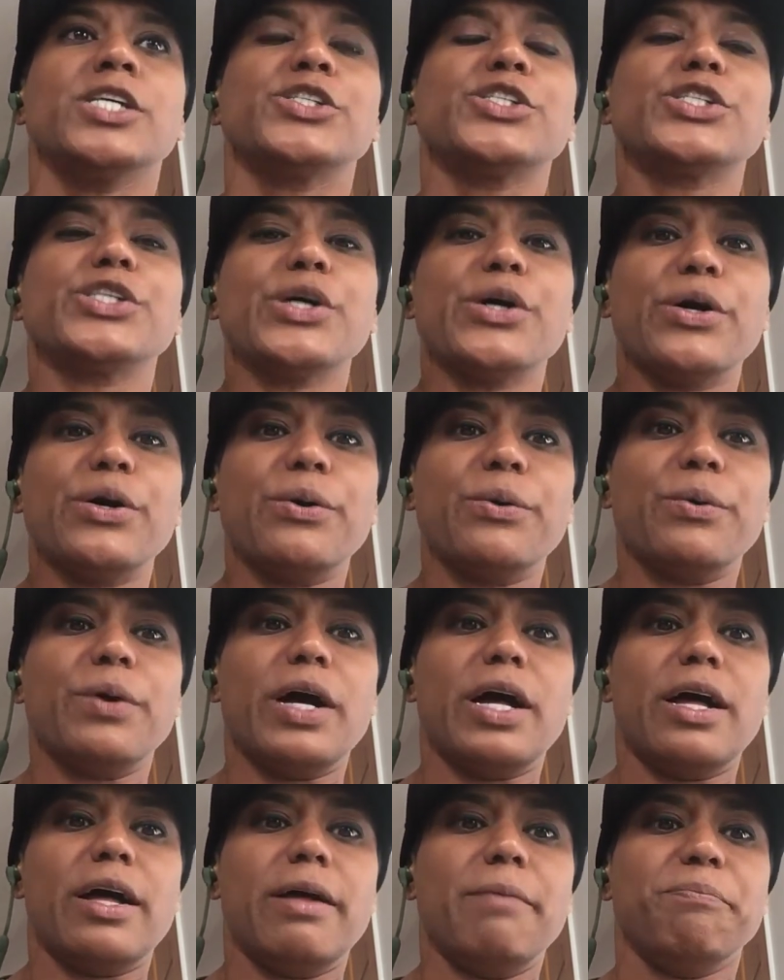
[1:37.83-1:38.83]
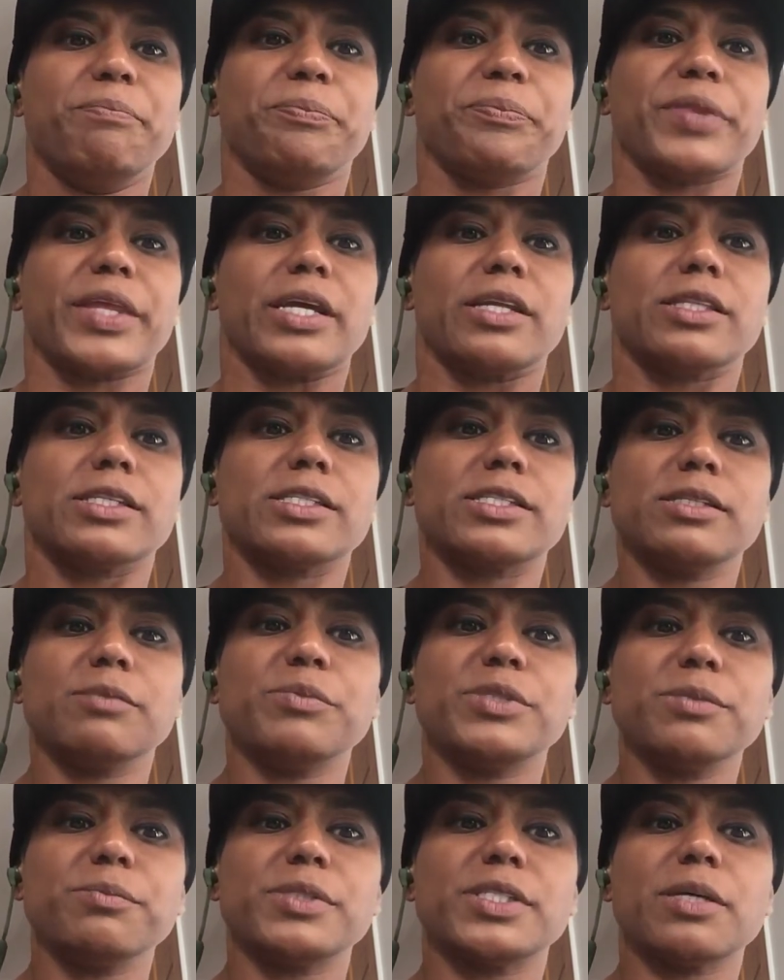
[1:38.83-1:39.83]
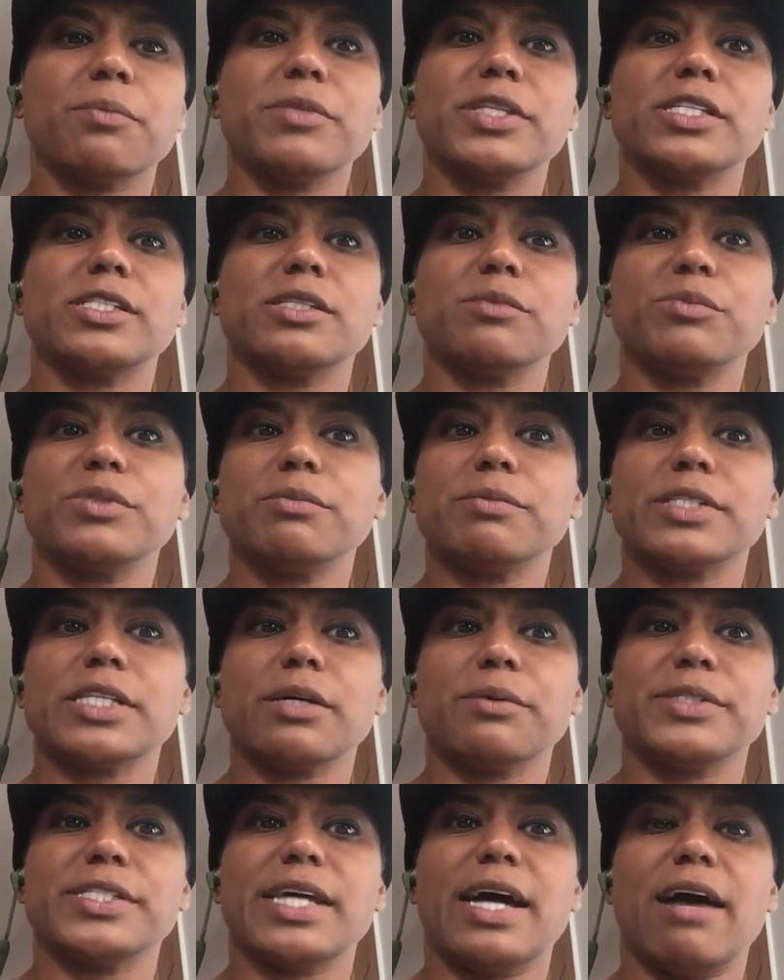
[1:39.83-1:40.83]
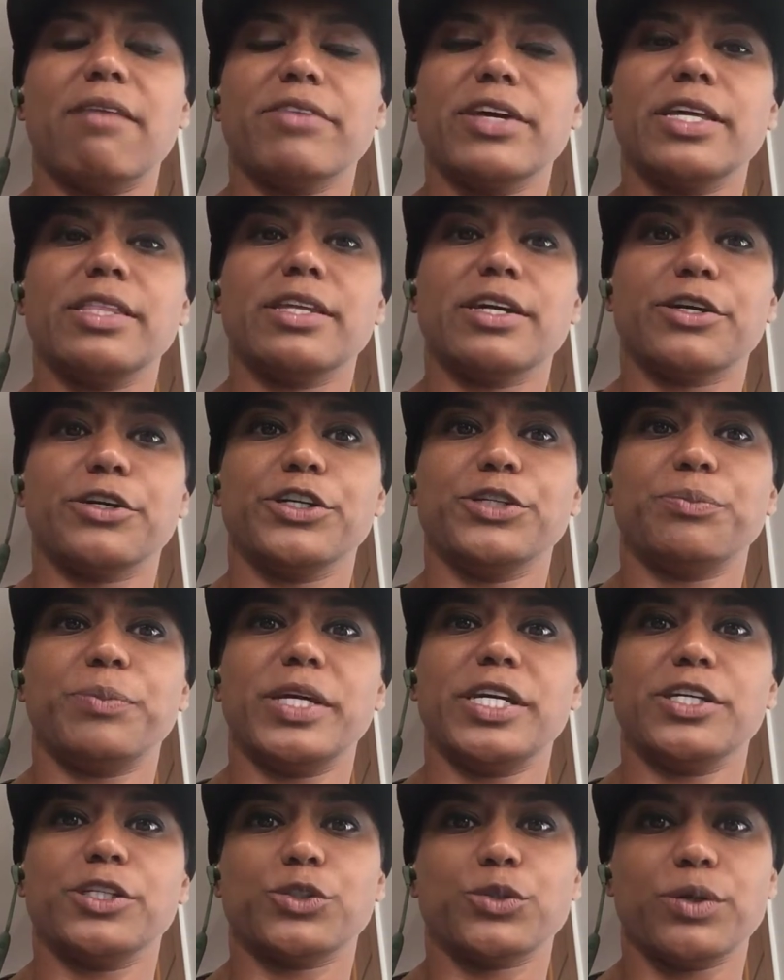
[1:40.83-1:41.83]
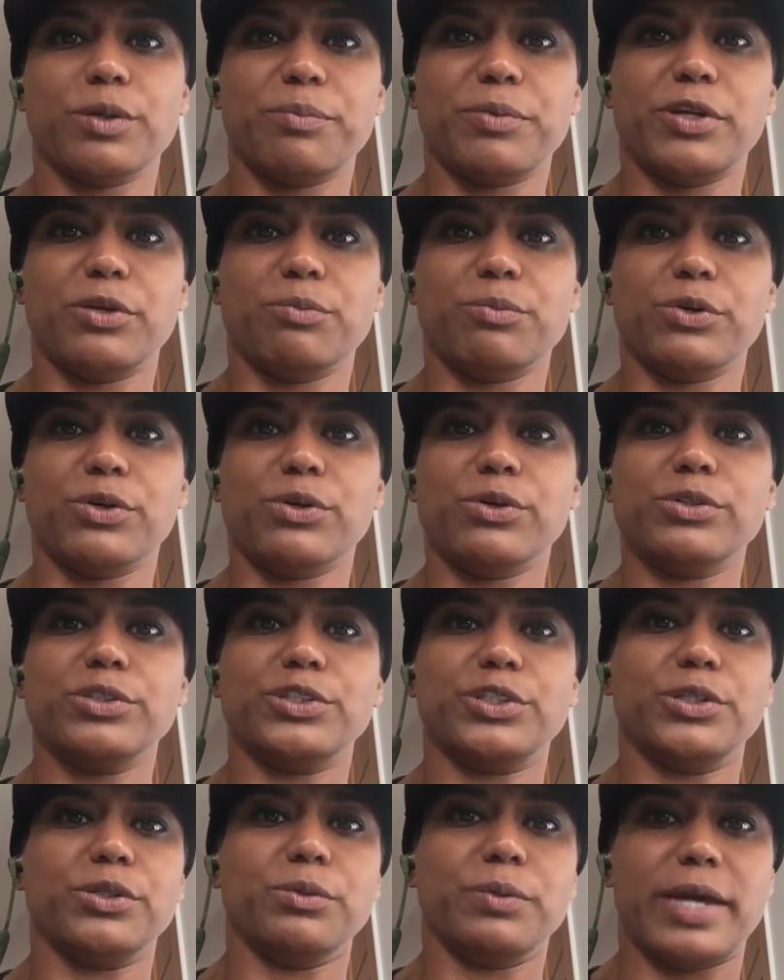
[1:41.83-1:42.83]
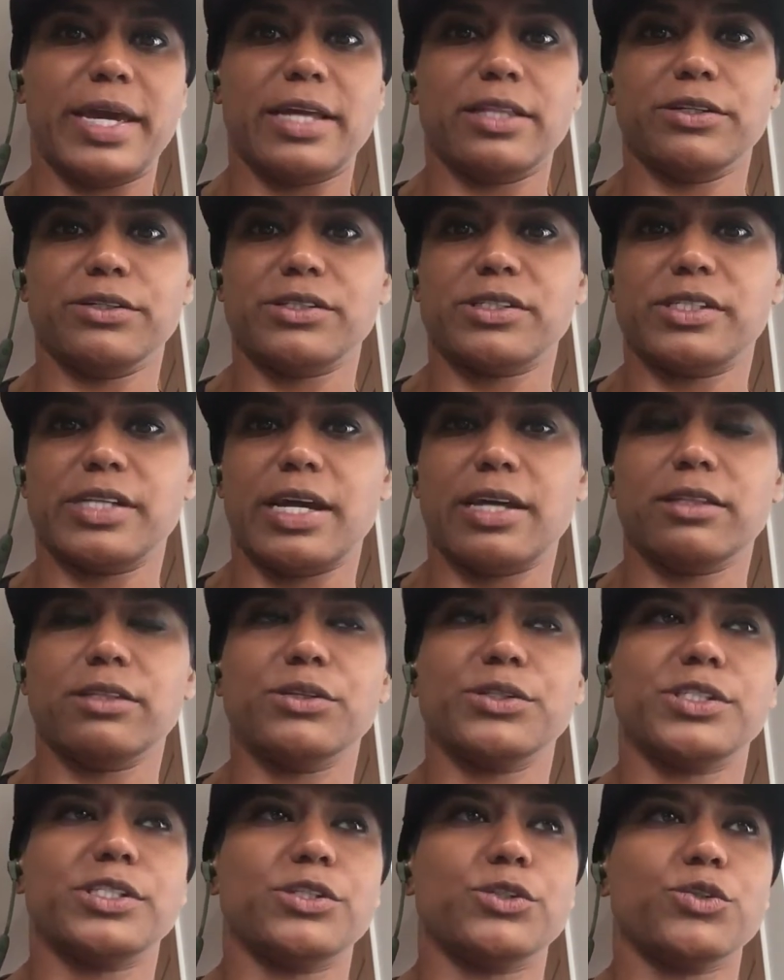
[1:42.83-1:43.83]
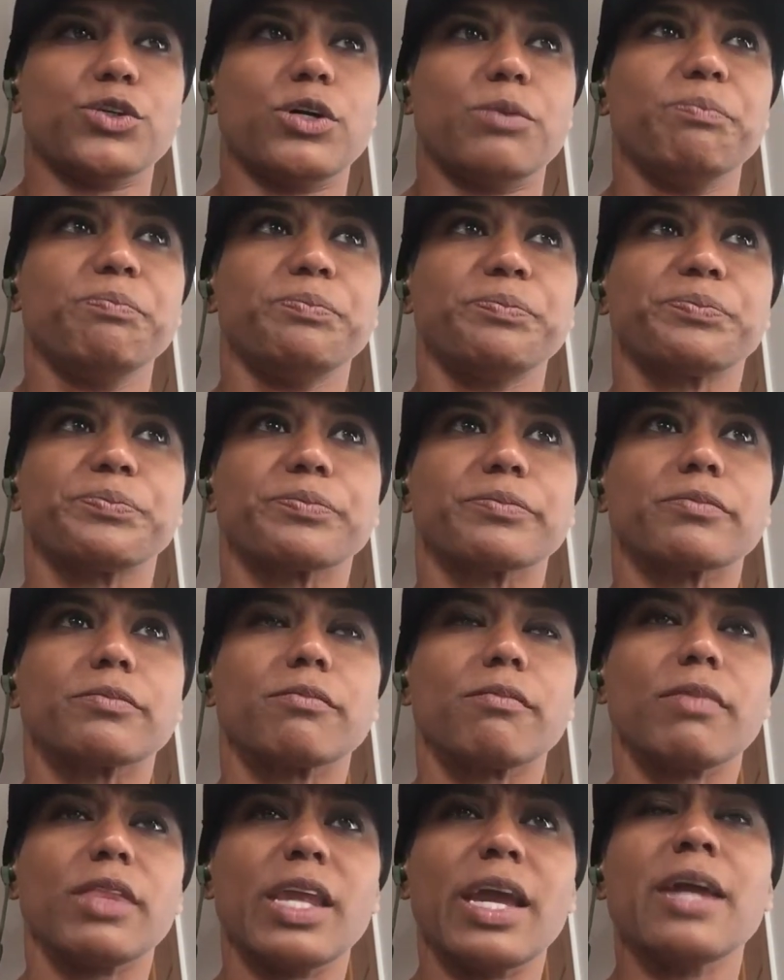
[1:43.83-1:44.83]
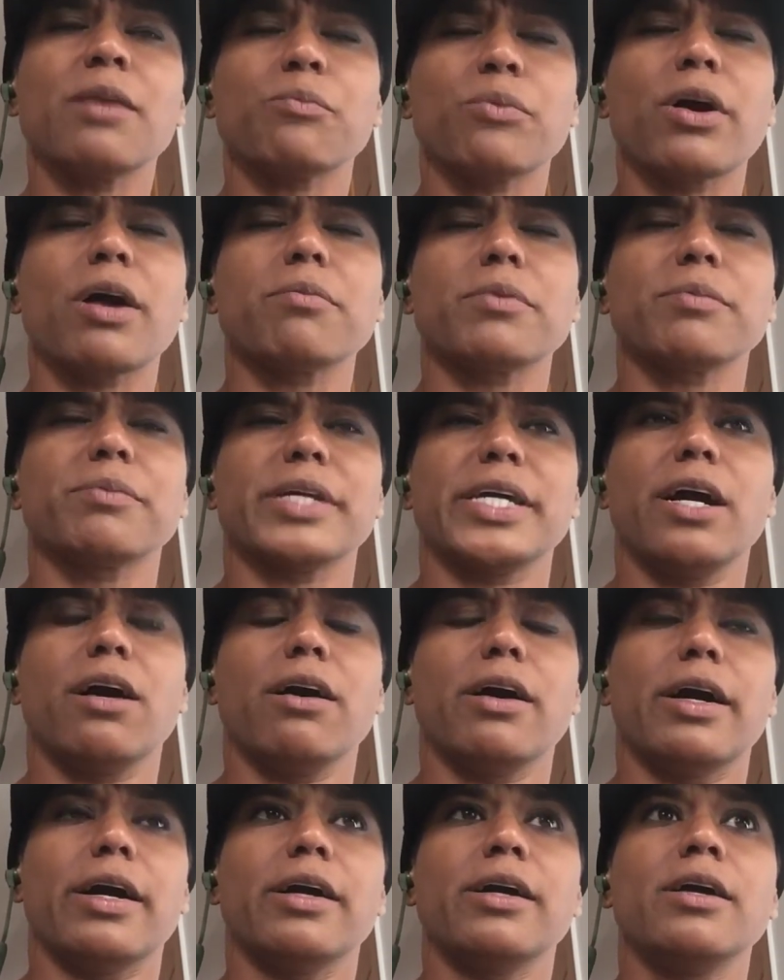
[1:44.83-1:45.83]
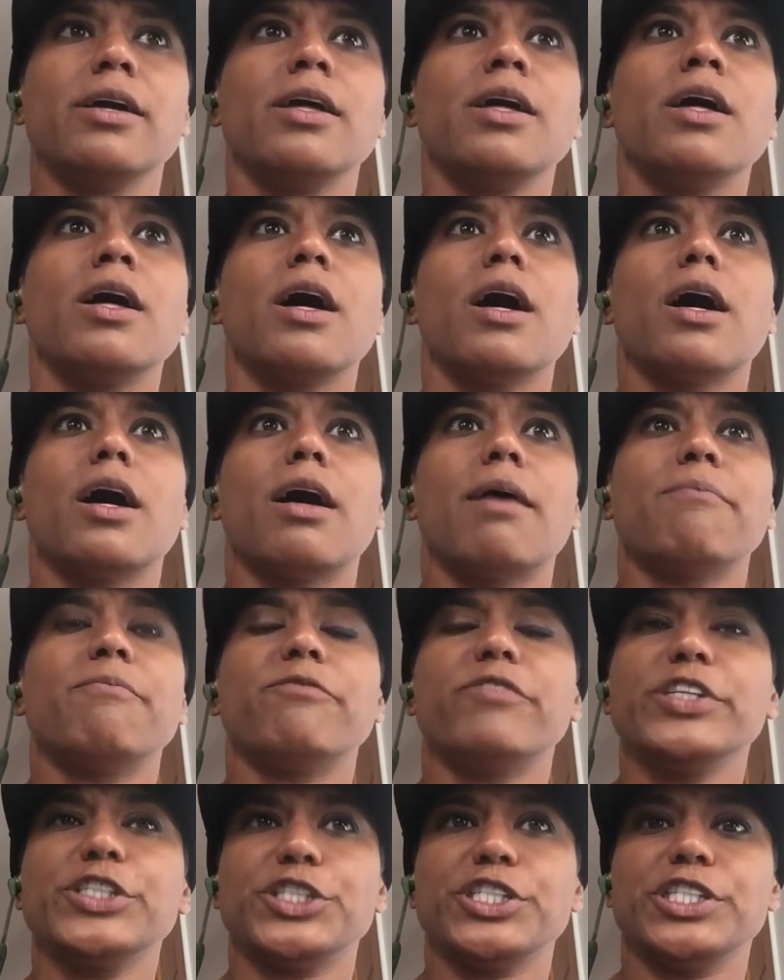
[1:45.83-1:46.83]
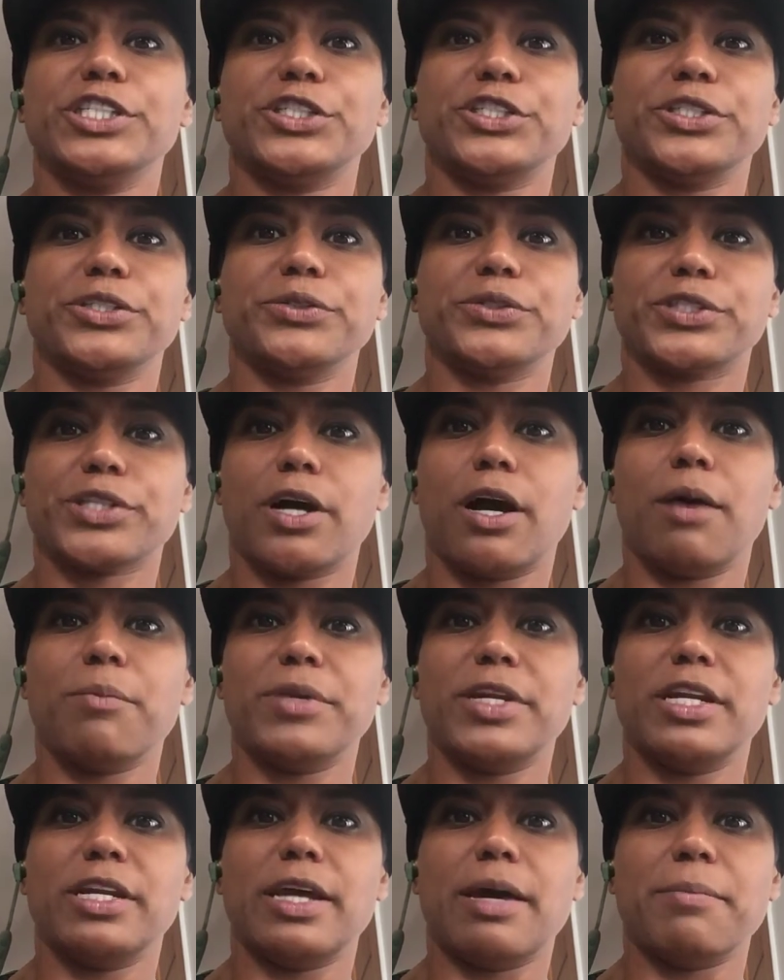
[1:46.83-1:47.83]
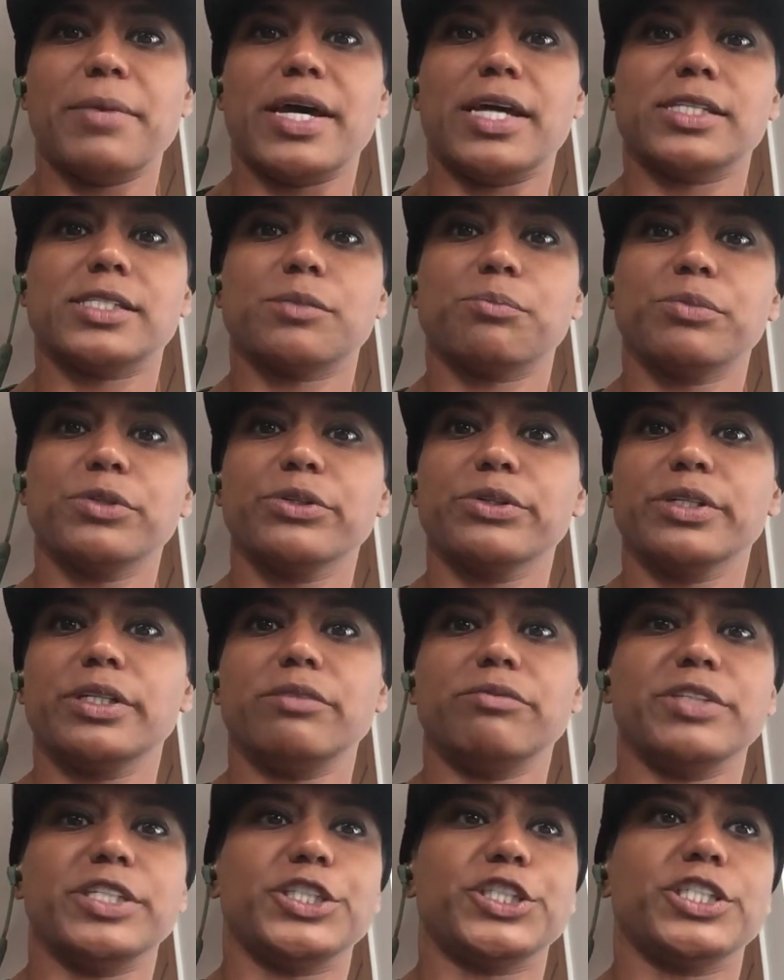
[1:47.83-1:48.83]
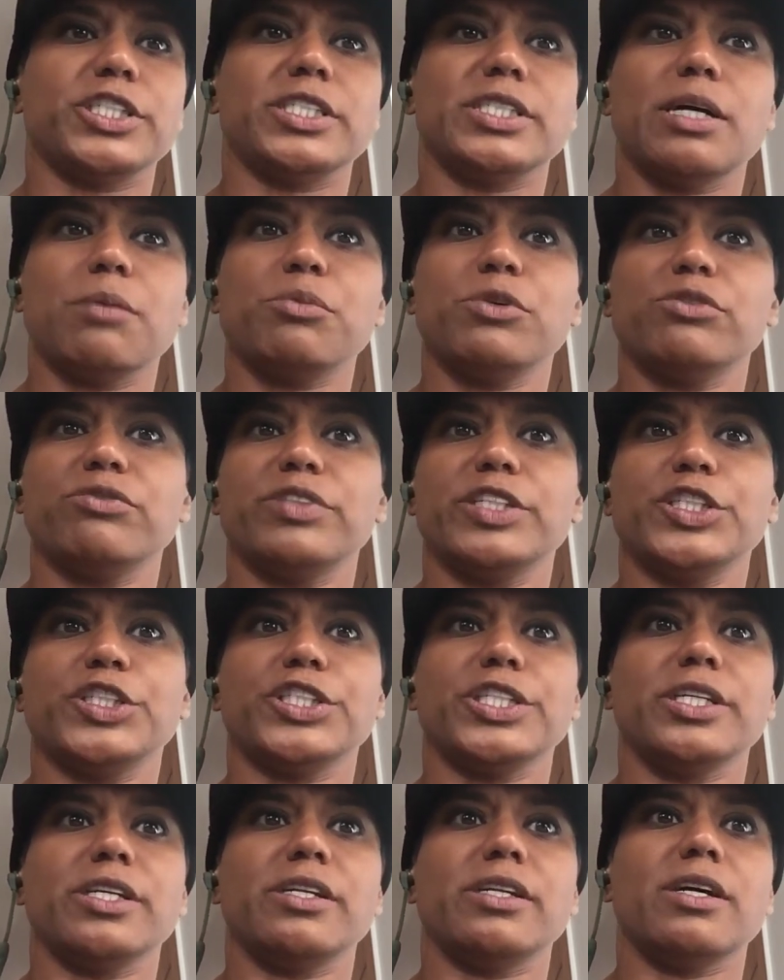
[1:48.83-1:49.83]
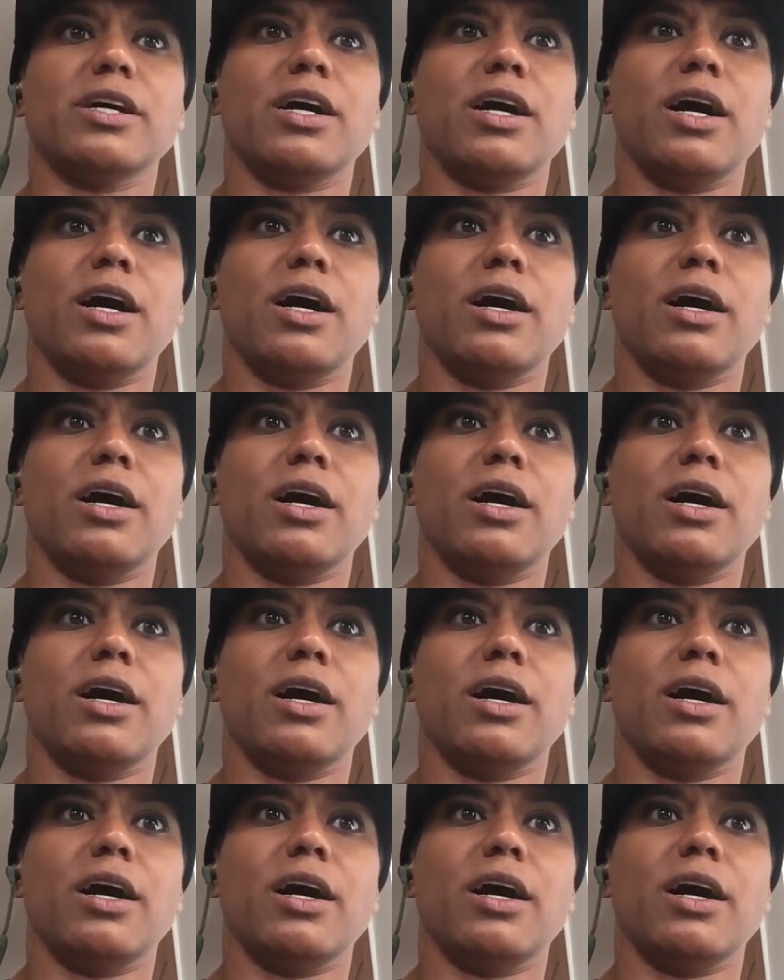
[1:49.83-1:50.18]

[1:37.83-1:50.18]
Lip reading: So some of the symptoms that I was having that could be attributable to Ehlers-Danlos syndrome, and probably are, vision issues, common in MS, blurry vision, double vision.